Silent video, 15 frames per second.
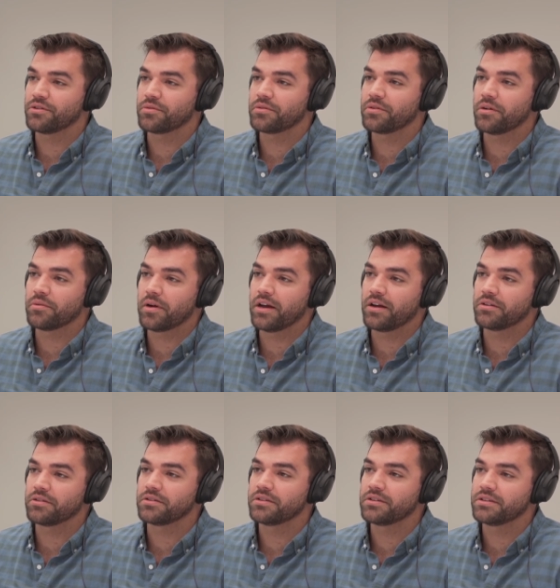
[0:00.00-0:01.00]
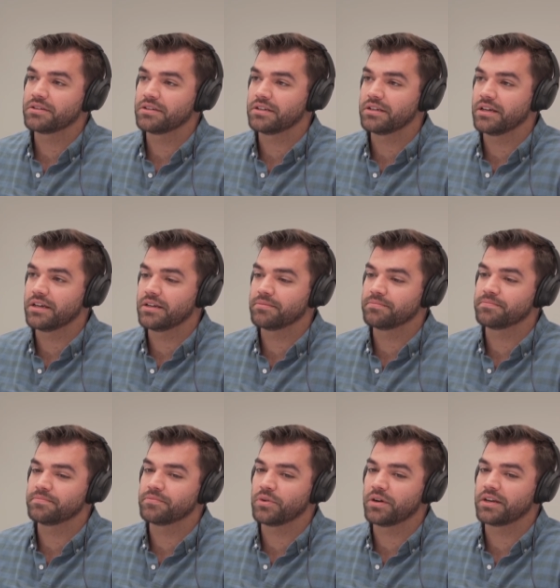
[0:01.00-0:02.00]
around.
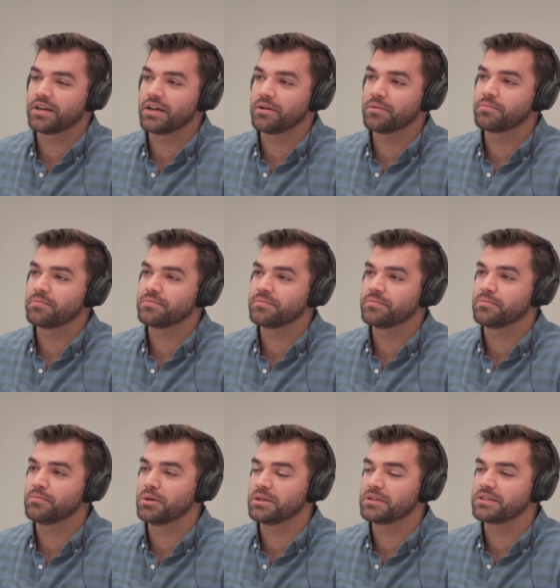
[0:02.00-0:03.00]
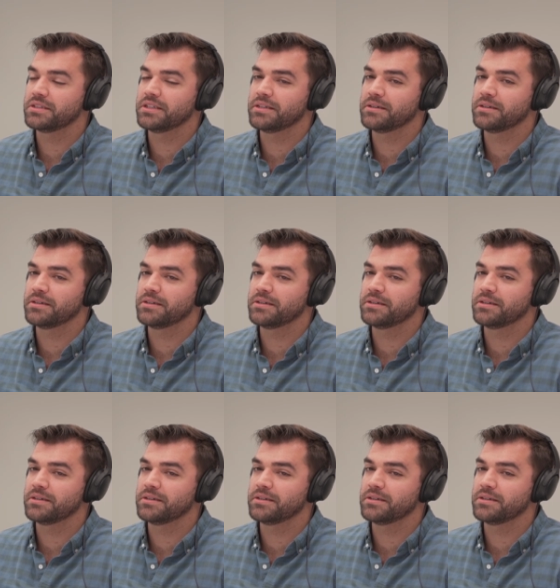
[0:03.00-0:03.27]
Right now, but